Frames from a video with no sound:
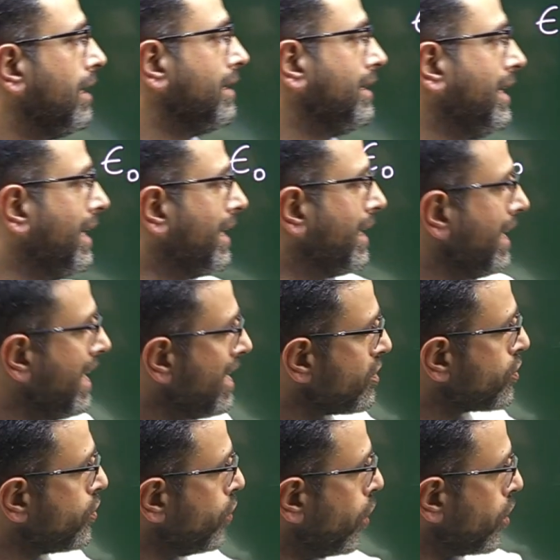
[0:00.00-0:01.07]
There
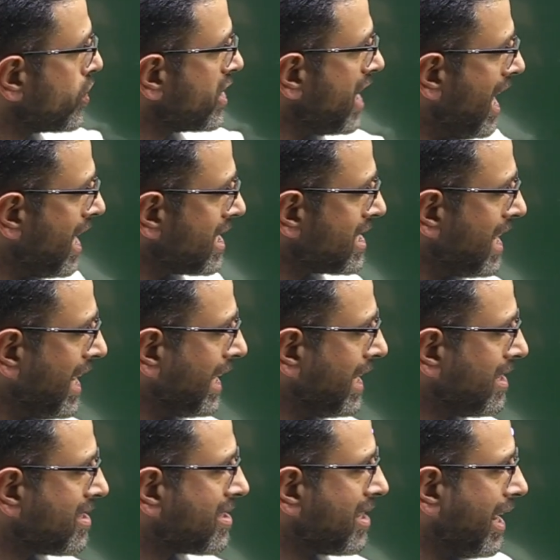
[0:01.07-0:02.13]
is no charge lying
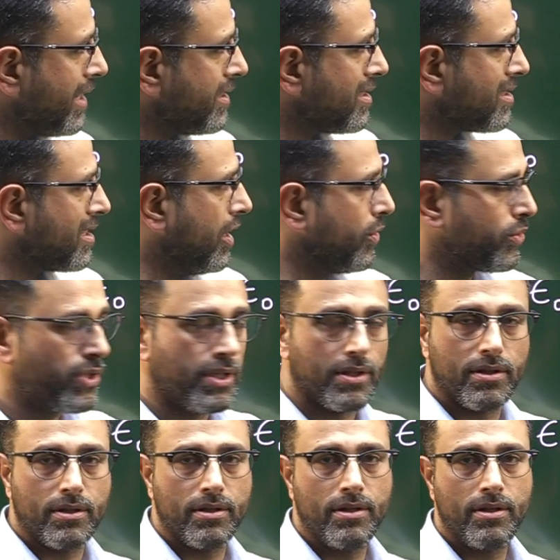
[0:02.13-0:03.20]
inside this
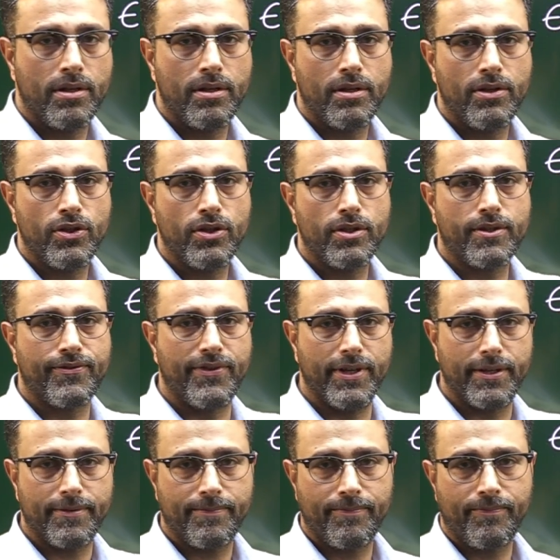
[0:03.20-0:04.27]
Gaussian
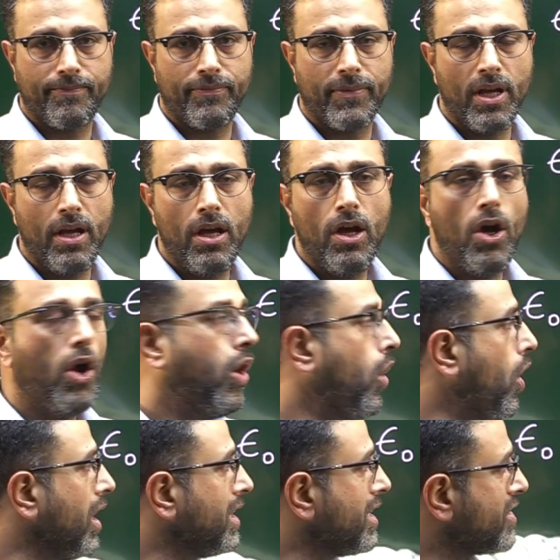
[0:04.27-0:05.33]
sphere.
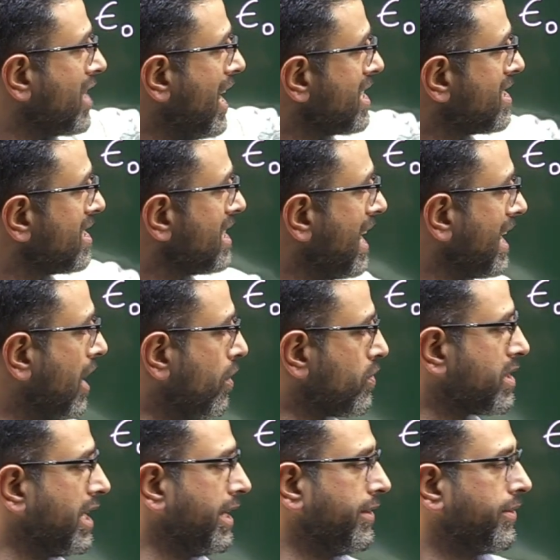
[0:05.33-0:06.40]
all the charges lying
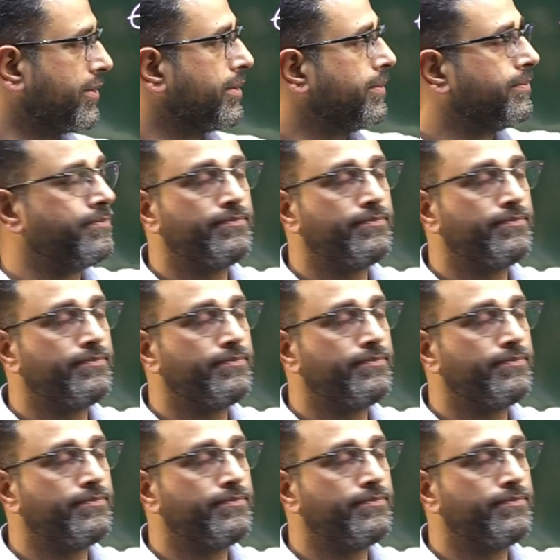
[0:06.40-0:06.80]
outside it.